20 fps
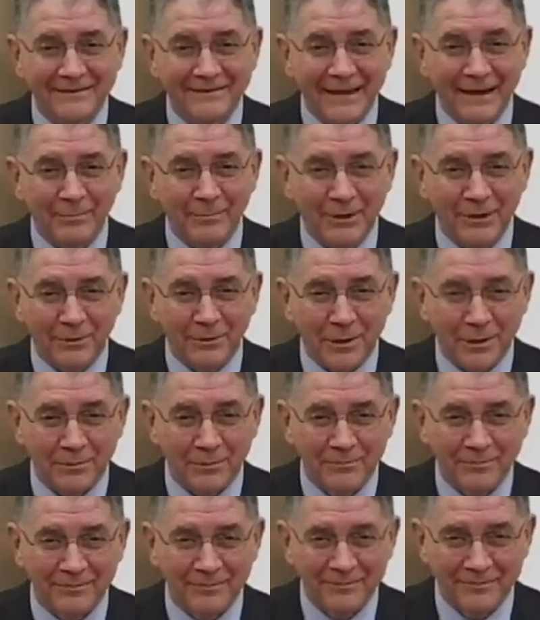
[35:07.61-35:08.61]
Ten minutes.
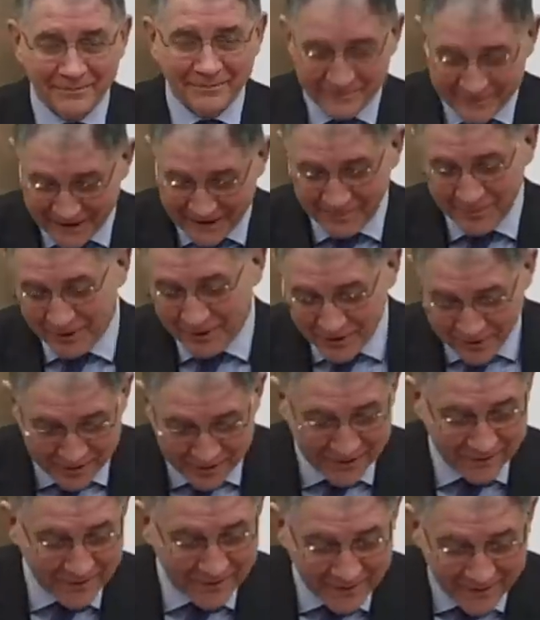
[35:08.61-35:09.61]
Ten minutes.
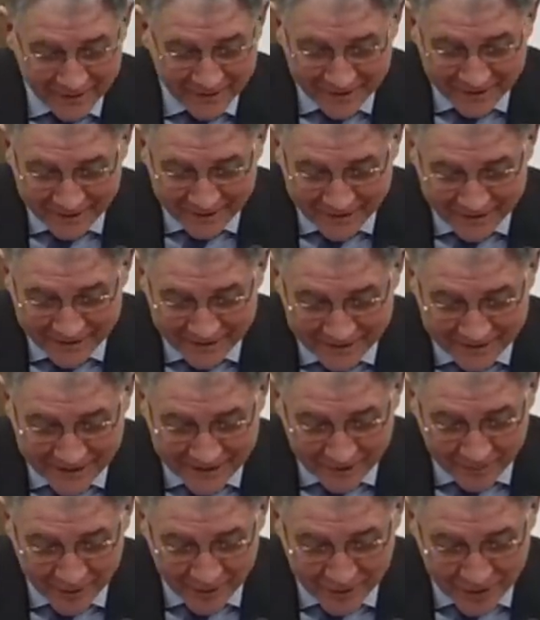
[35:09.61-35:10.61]
Good. Uh, in
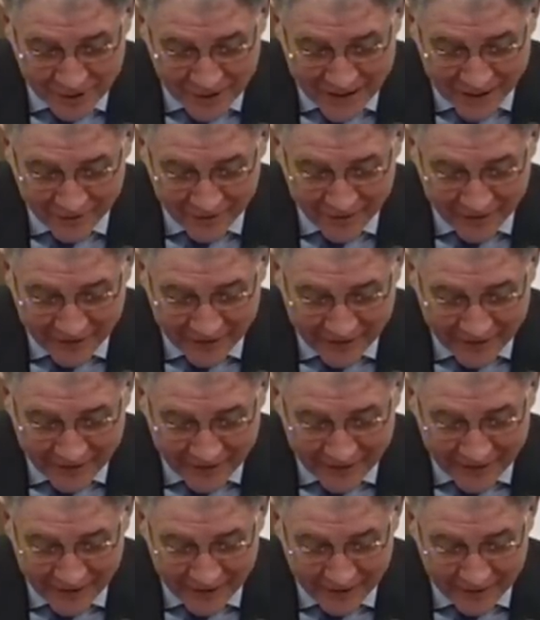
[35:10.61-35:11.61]
10 minutes now,
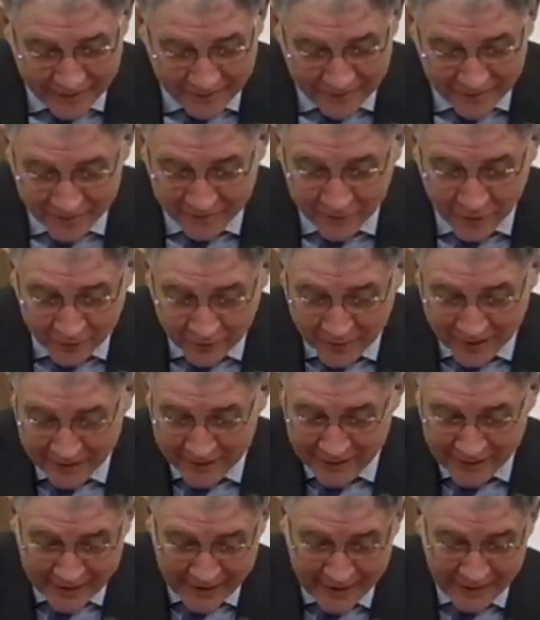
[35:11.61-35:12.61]
I, um, before
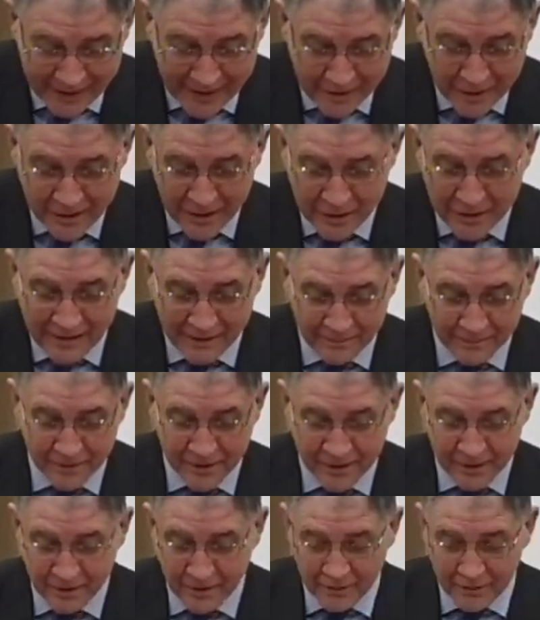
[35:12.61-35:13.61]
uh, I say
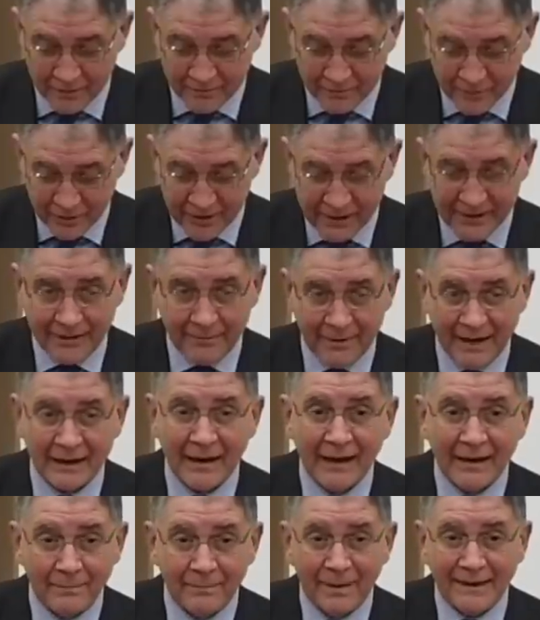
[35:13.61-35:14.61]
something on Von
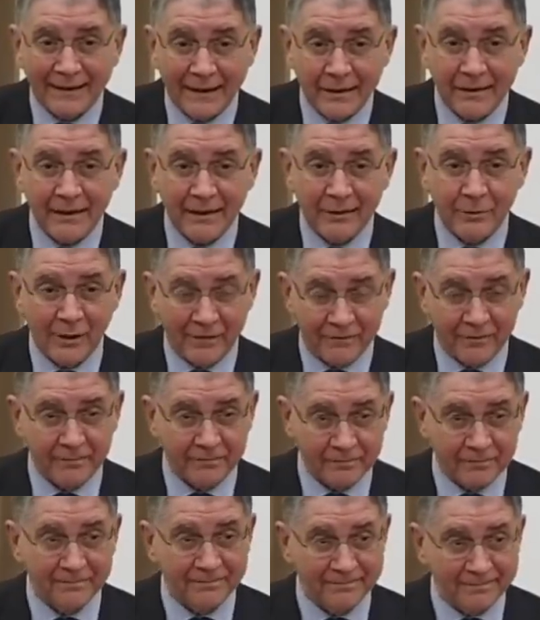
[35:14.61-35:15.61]
Hildebrand, but I think you have
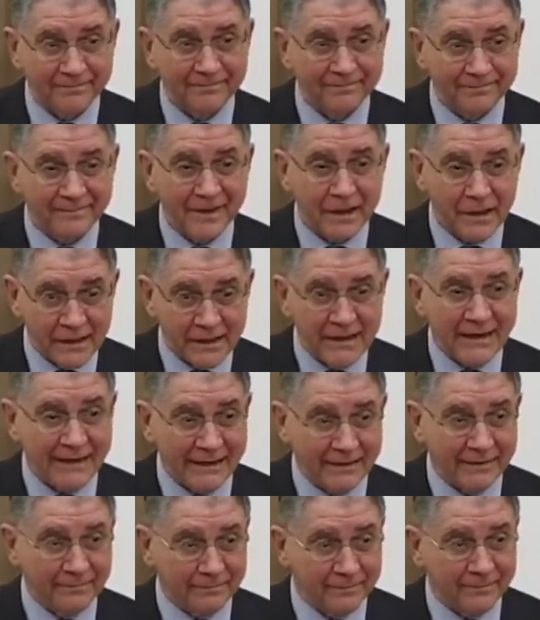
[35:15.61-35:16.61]

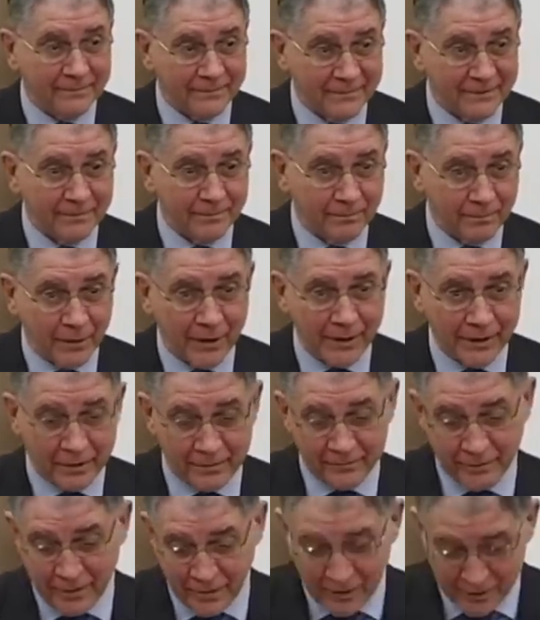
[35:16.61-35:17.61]
seen the
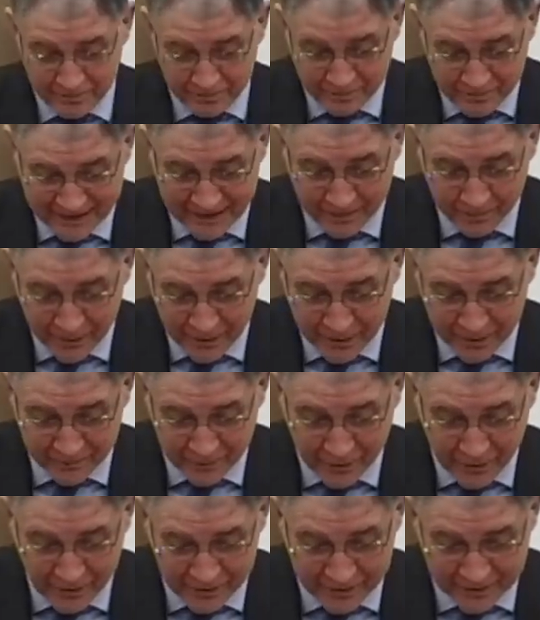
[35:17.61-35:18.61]
points of many points
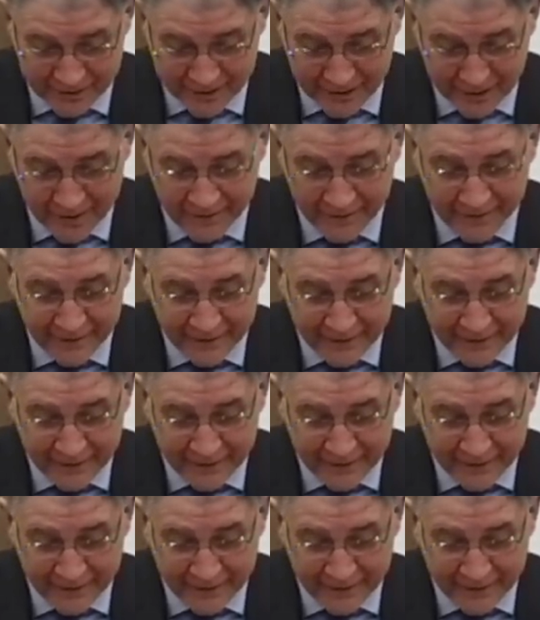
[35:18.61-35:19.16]
of context.